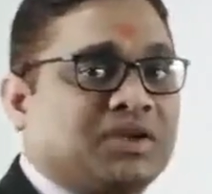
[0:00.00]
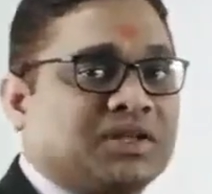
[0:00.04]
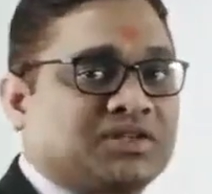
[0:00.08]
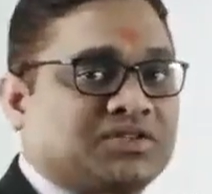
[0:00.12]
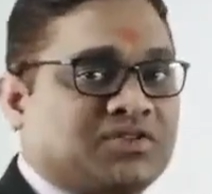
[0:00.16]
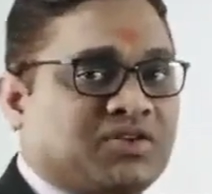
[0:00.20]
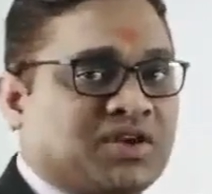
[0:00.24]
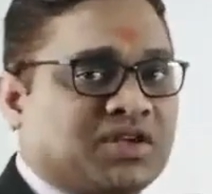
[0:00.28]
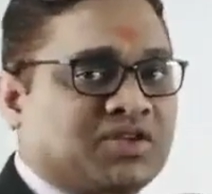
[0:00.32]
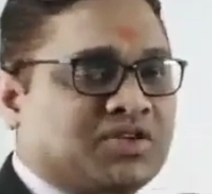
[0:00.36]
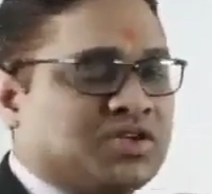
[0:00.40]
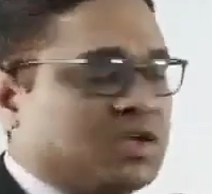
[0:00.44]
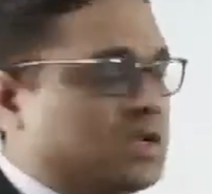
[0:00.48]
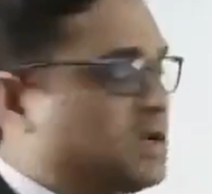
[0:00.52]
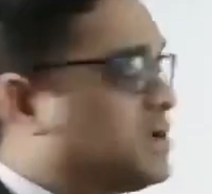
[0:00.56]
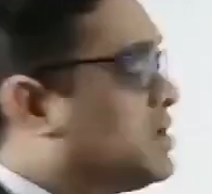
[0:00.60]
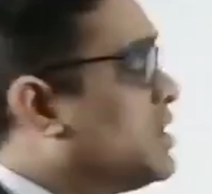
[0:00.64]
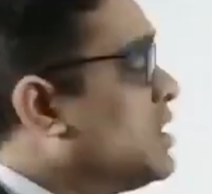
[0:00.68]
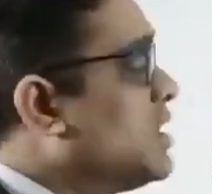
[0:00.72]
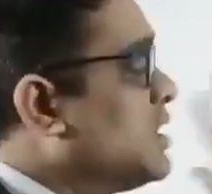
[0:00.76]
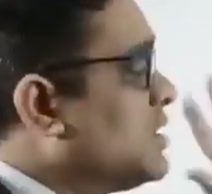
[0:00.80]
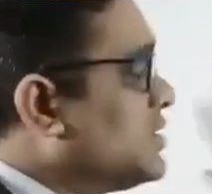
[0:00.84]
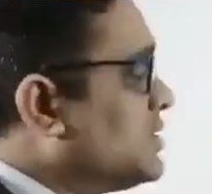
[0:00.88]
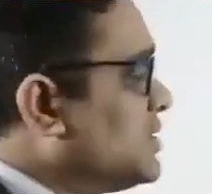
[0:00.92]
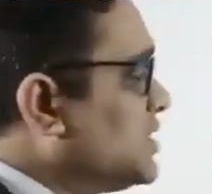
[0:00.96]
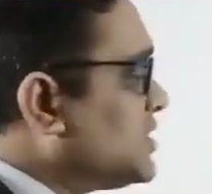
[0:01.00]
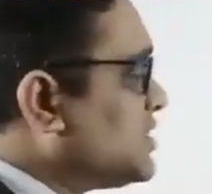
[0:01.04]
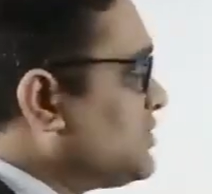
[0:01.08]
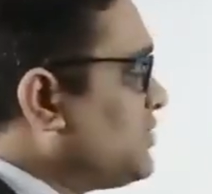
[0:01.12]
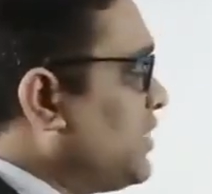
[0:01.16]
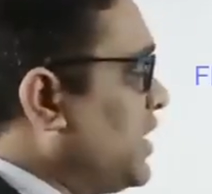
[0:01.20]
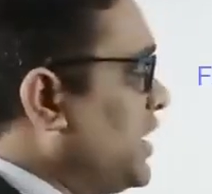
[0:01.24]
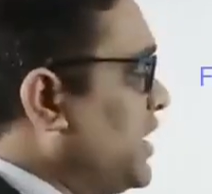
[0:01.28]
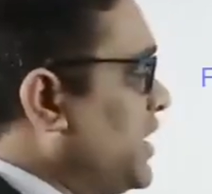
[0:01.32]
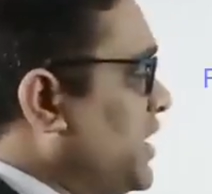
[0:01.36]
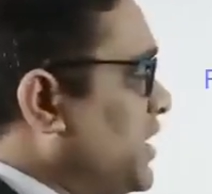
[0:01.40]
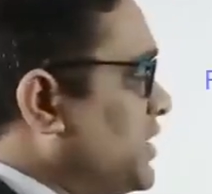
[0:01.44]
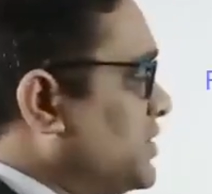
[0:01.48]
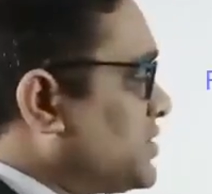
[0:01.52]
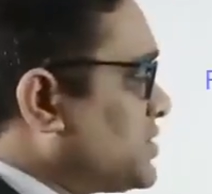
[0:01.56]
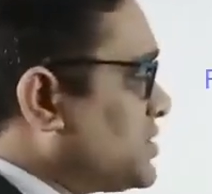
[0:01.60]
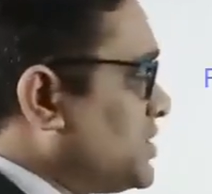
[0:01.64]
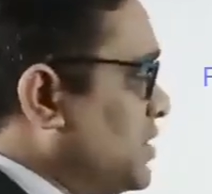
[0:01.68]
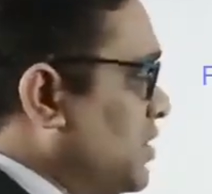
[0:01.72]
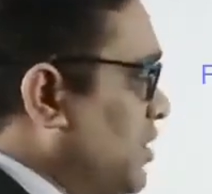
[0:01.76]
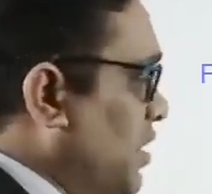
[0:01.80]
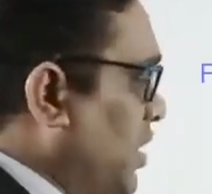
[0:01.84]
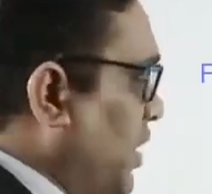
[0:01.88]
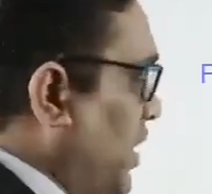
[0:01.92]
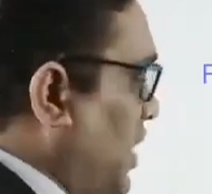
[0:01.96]
restriction. This will induce
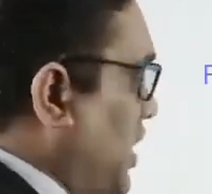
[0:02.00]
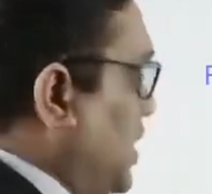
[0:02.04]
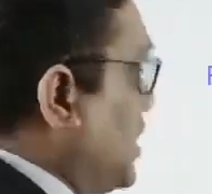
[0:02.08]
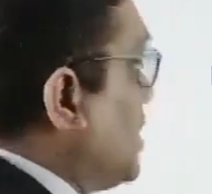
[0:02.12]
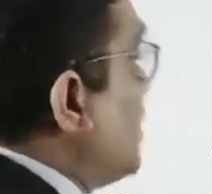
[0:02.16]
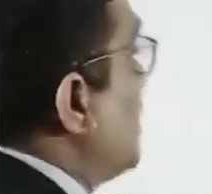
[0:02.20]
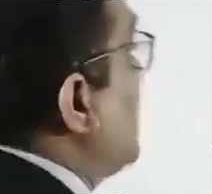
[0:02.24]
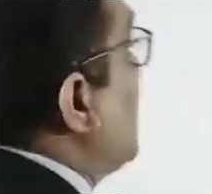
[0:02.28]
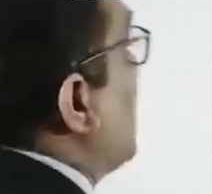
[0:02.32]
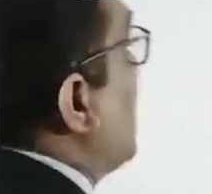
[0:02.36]
sirtuin.